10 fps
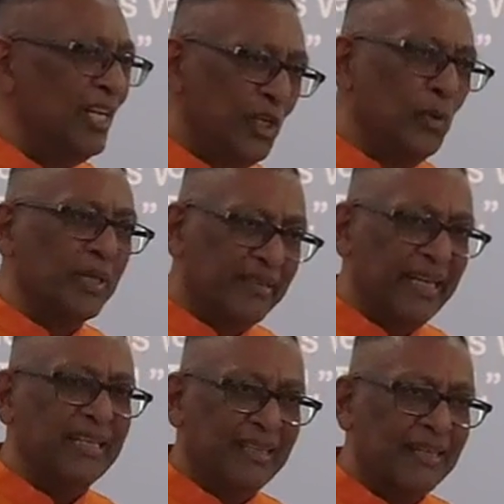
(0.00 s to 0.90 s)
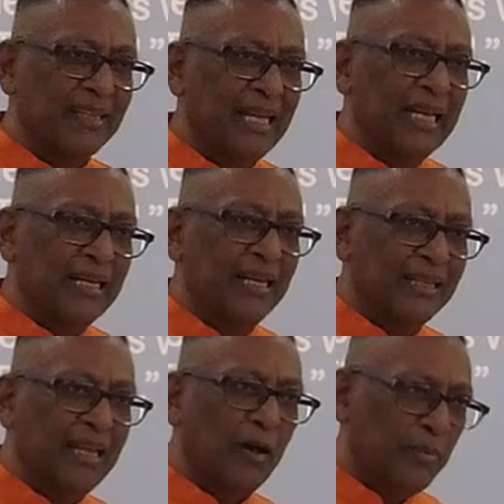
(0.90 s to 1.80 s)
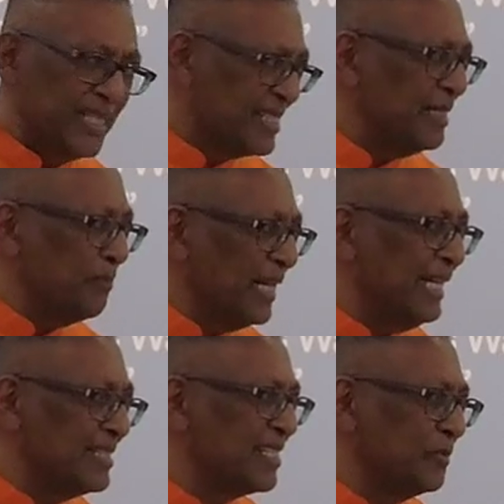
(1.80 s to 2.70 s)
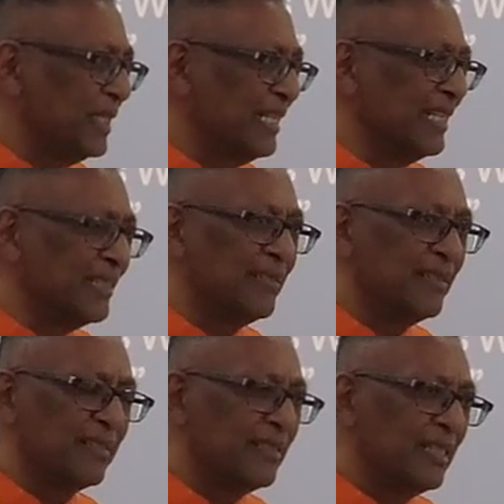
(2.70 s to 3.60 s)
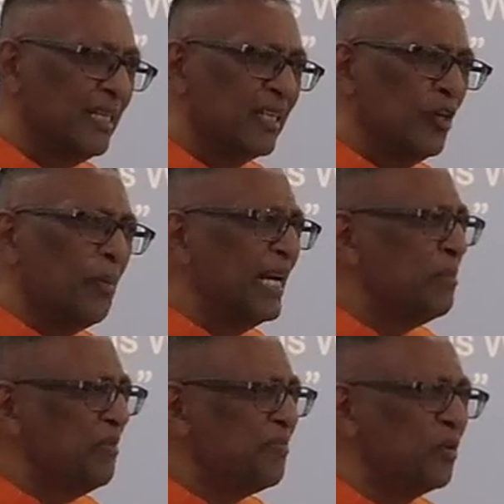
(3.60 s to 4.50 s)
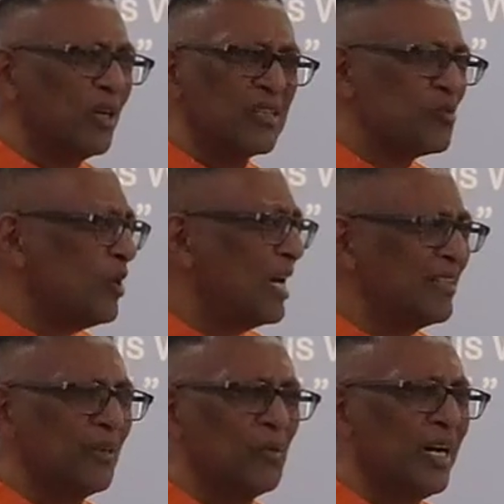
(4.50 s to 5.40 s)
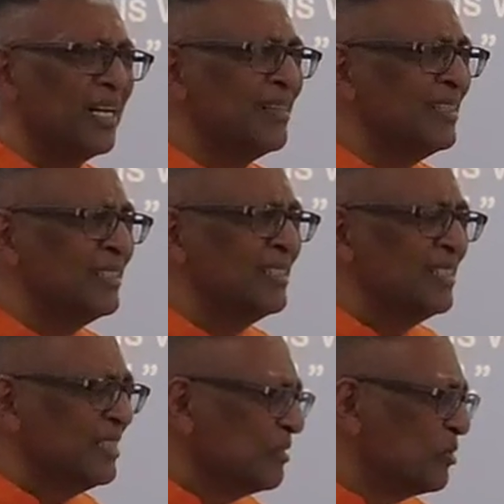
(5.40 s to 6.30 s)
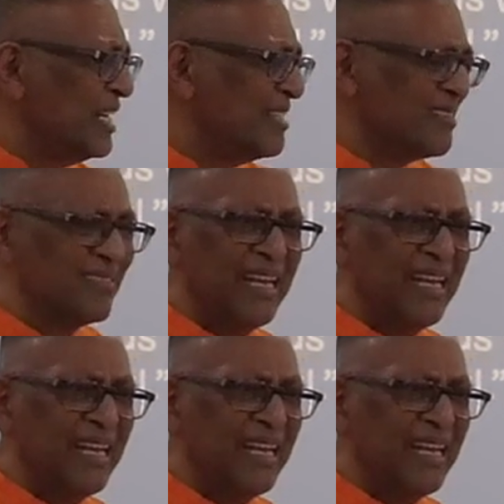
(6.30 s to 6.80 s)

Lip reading: You would think that would be a simple answer, wouldn't it? Nobody before has walked on water, raised